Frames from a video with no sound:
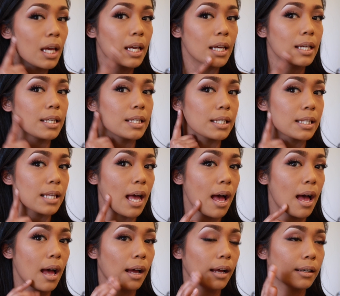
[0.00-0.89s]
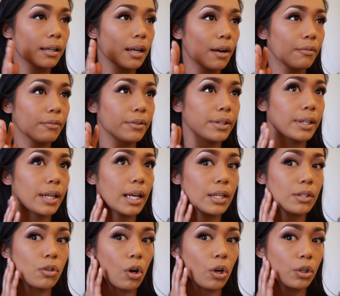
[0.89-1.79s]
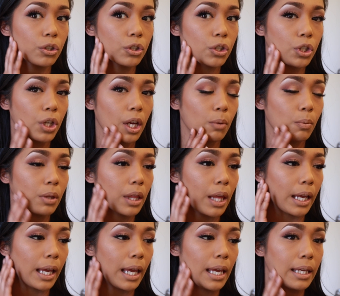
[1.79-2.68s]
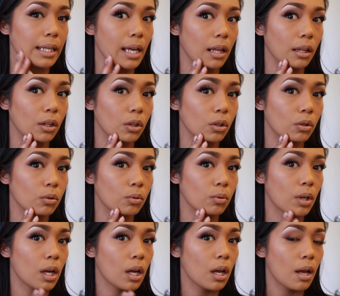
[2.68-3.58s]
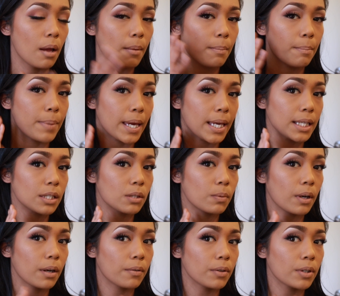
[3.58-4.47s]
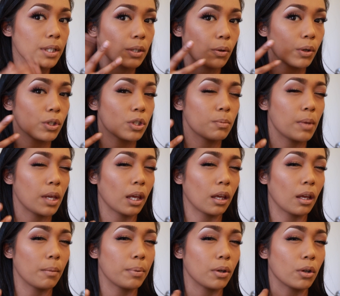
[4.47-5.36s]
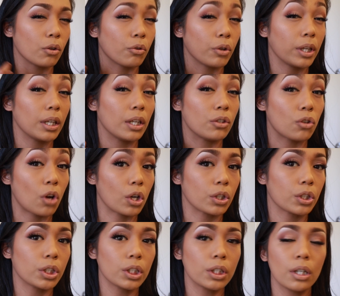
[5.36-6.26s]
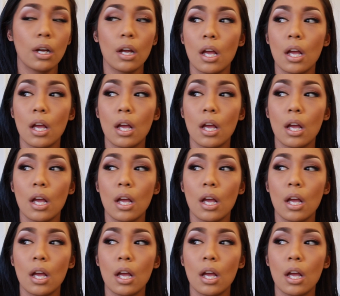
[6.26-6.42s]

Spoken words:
is that covering a darker shade with like a yellow base, whatever, is going to make it appear green and darker.